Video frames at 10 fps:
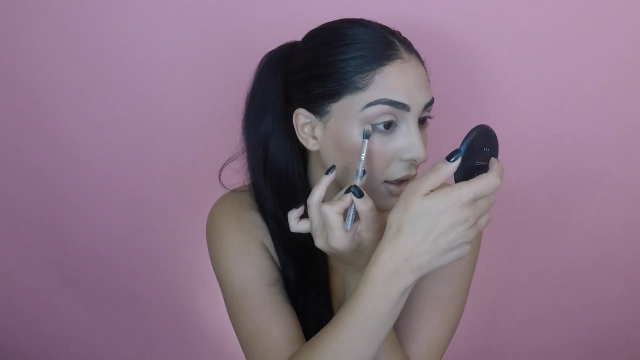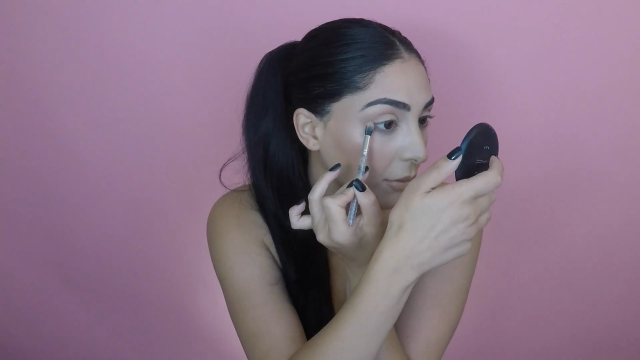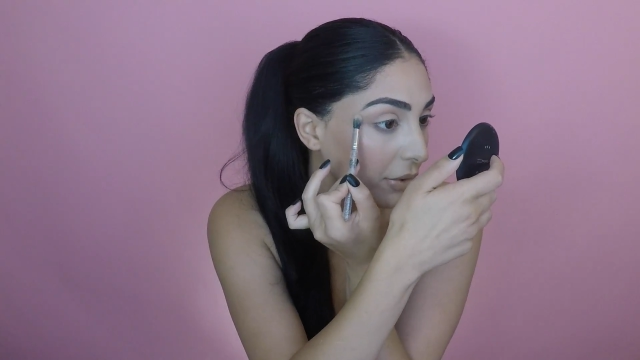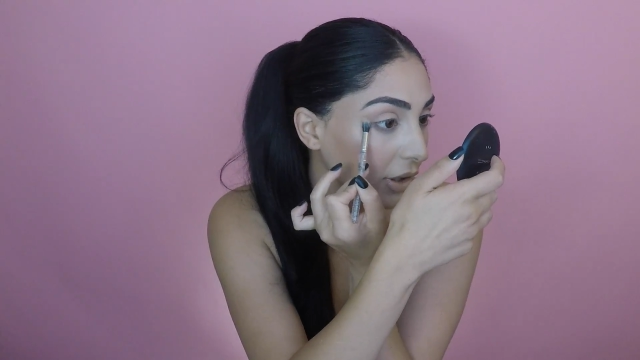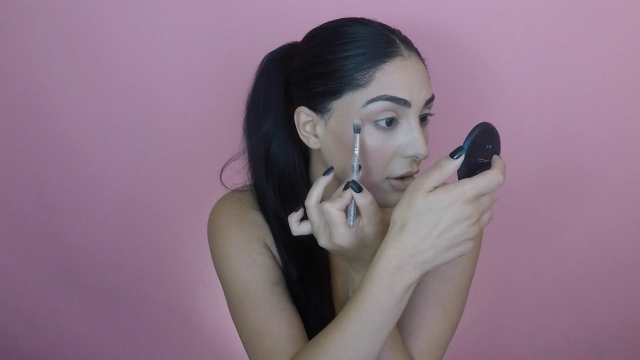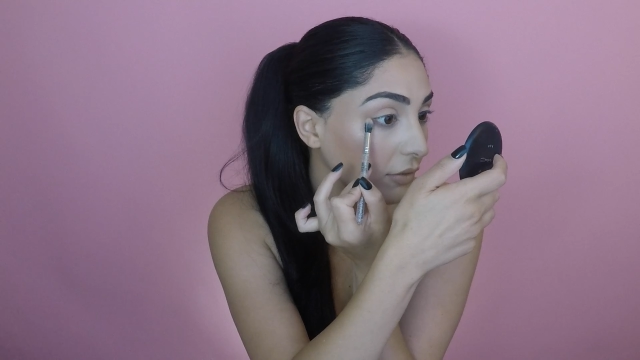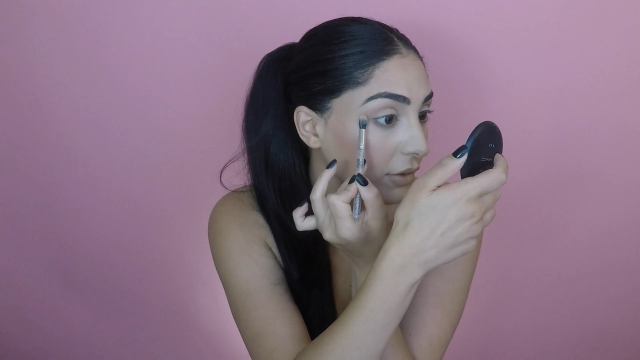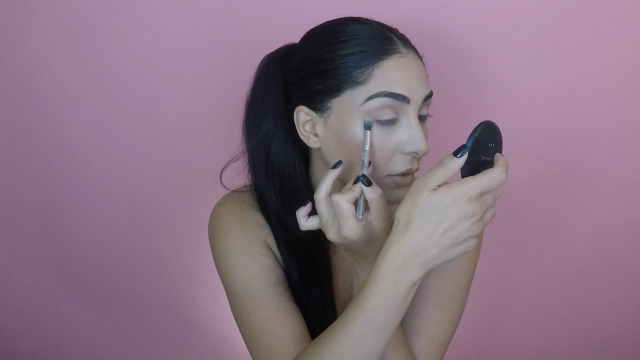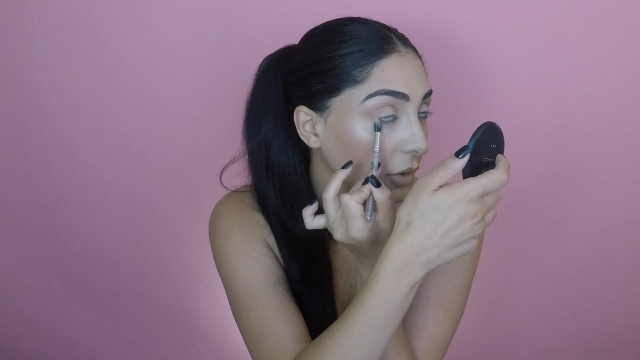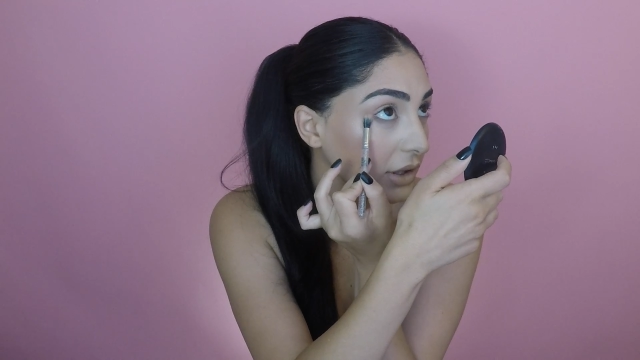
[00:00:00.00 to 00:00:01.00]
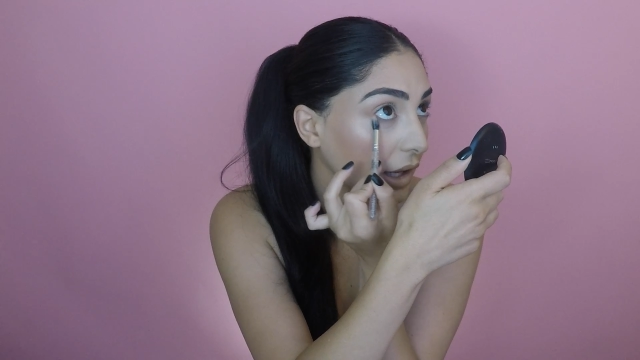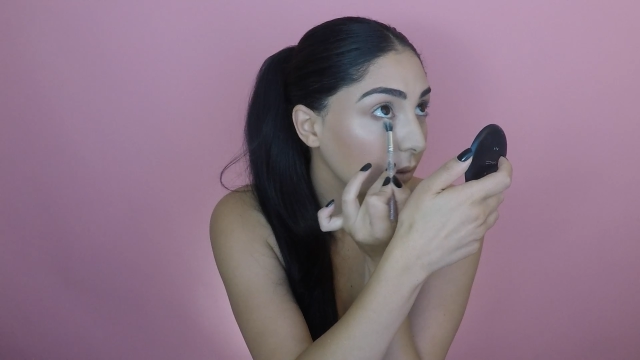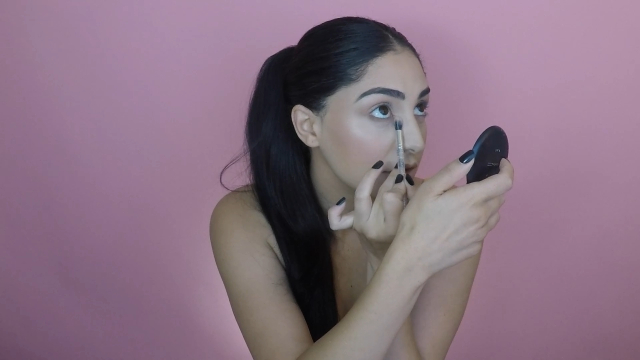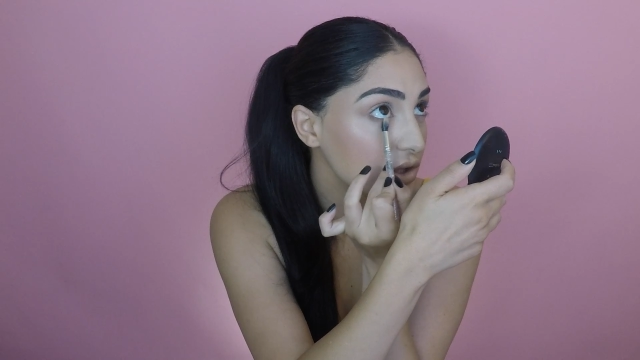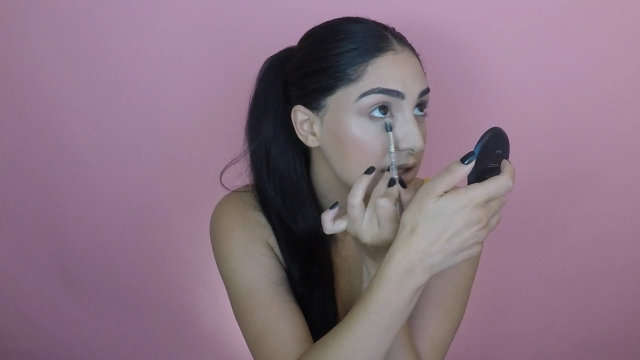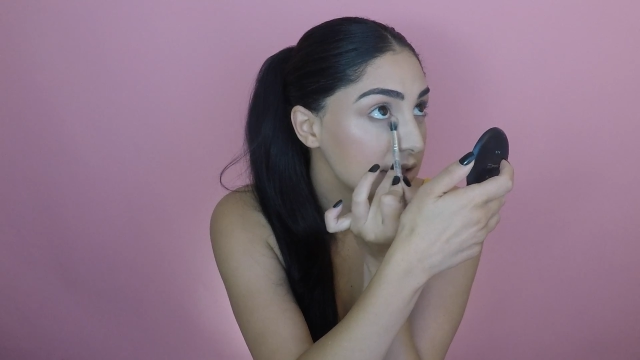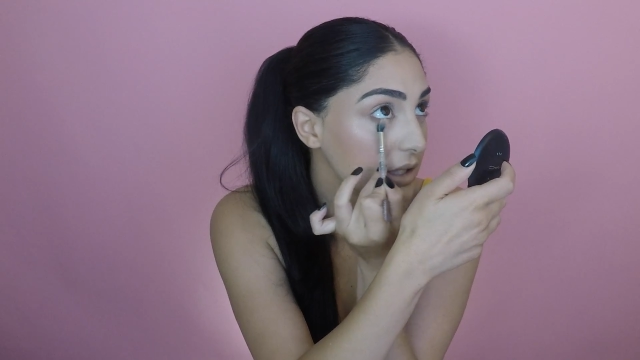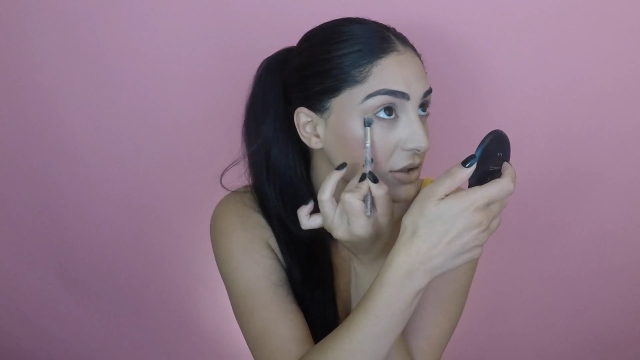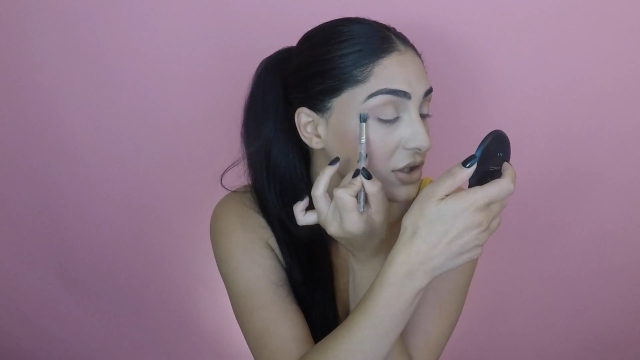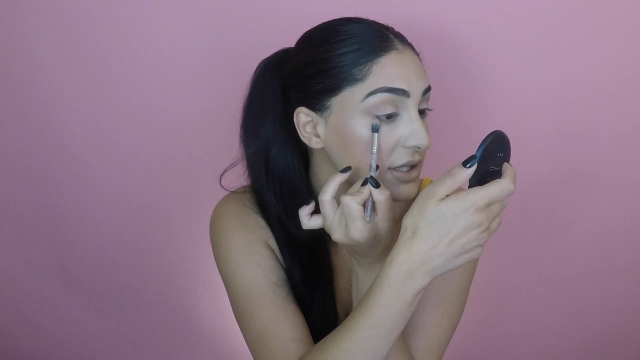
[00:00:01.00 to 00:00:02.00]
put it over the work that we just did,
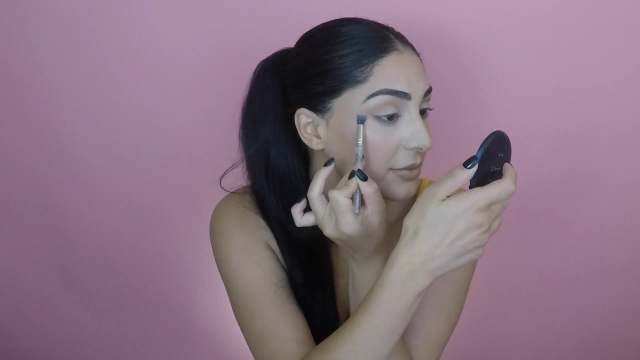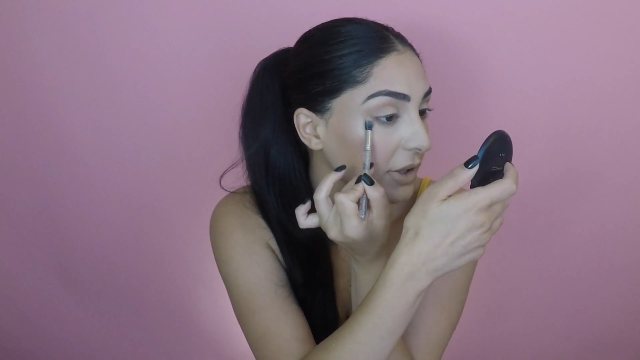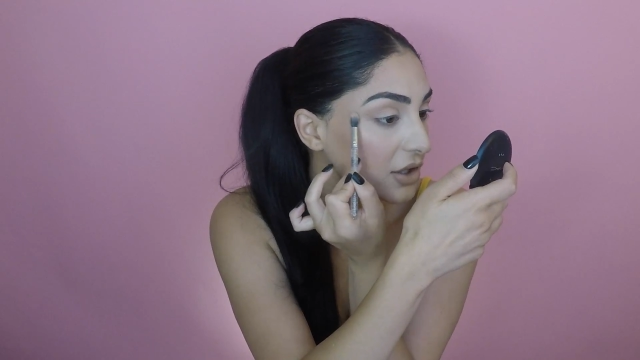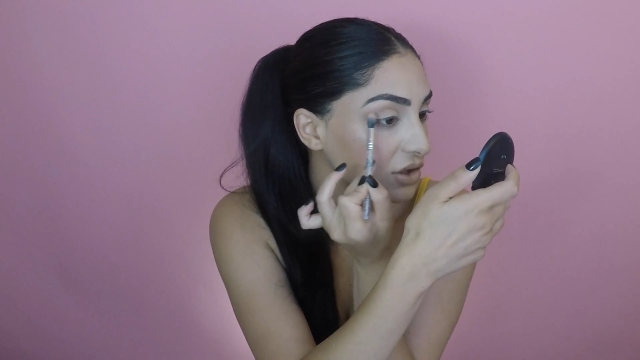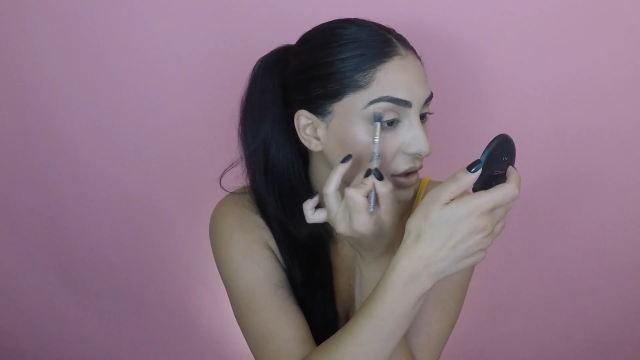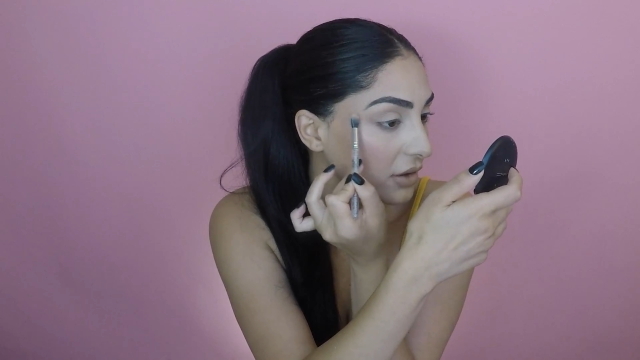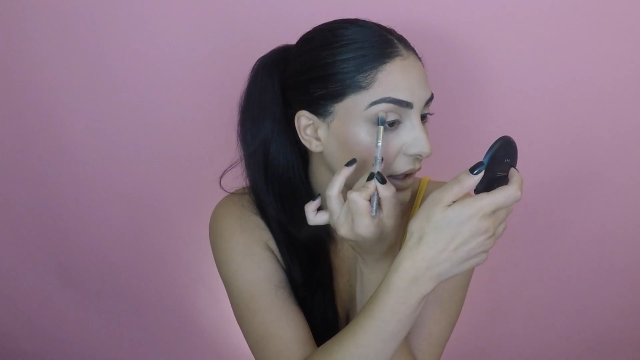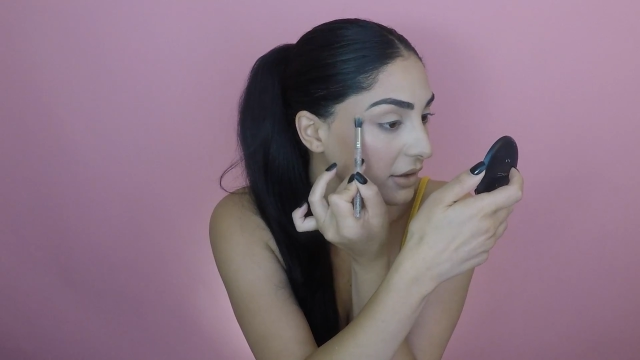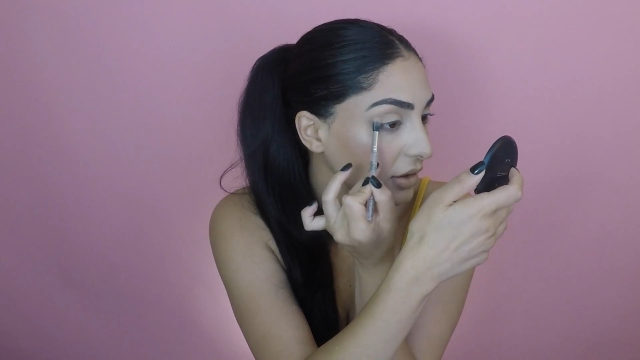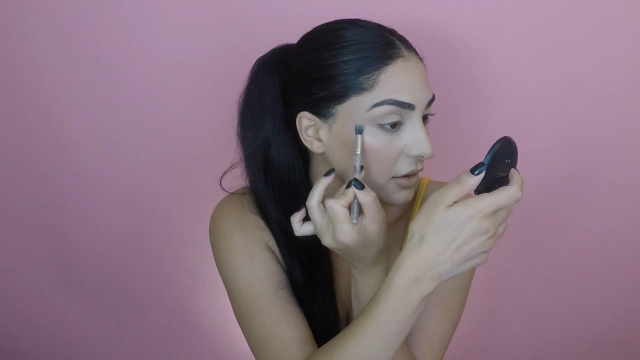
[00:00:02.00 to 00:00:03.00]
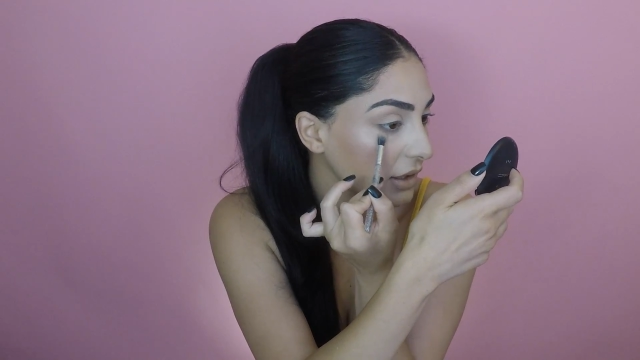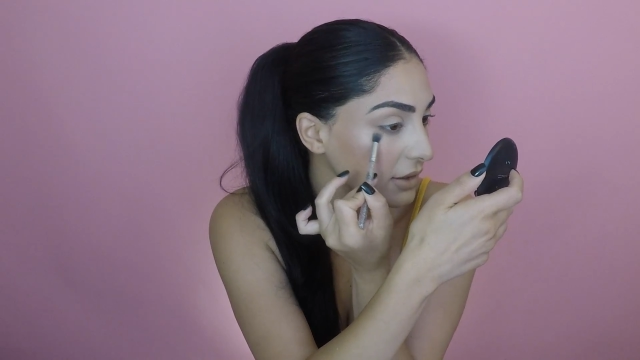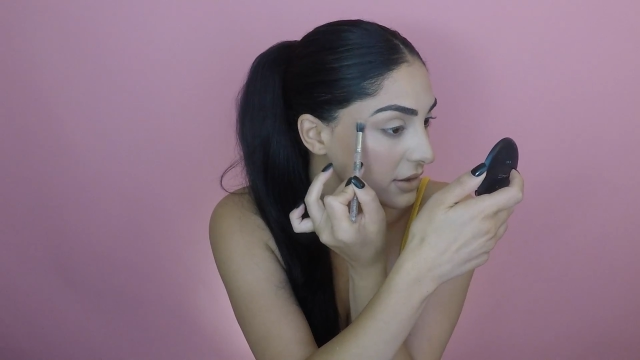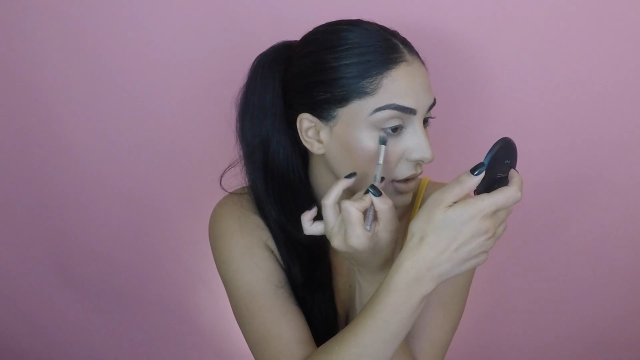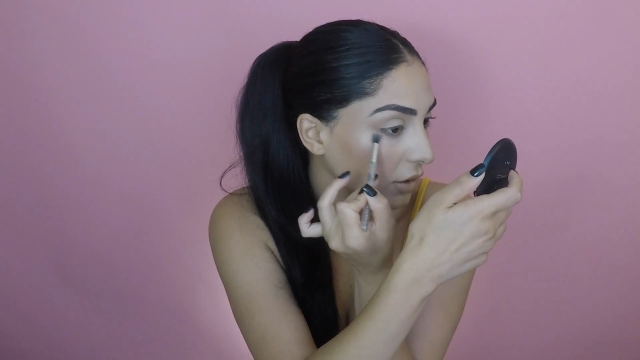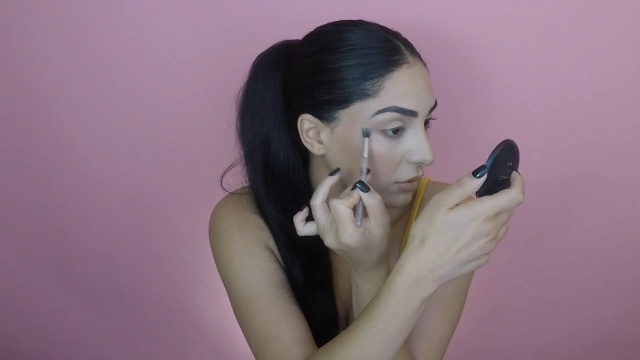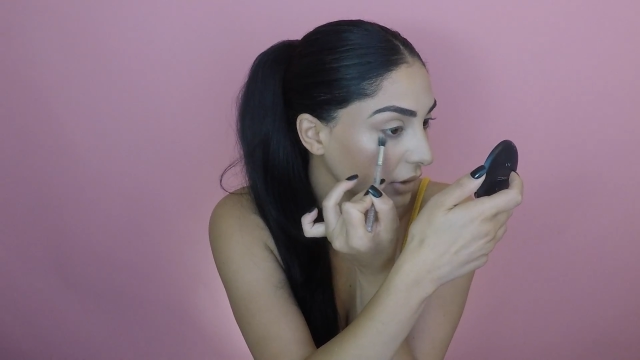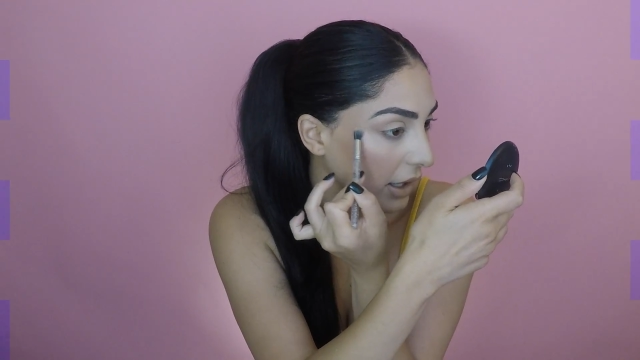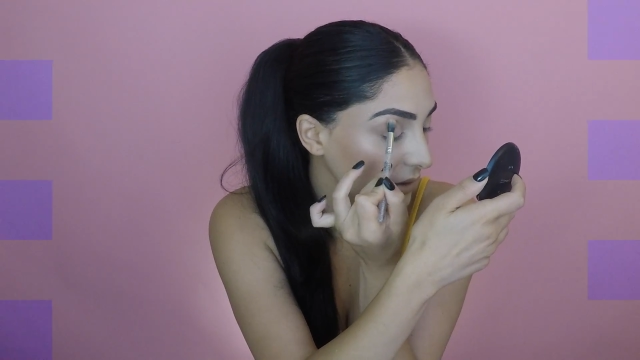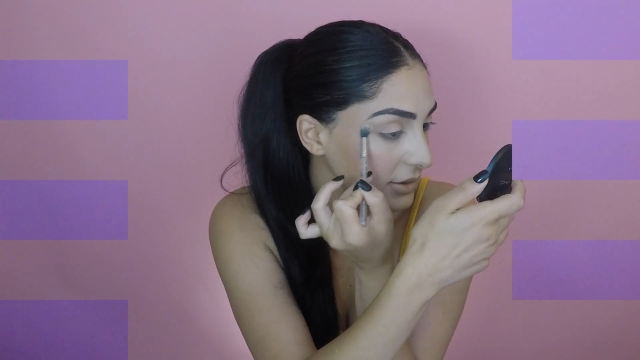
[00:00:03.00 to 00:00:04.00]
just to make sure that there is no lines.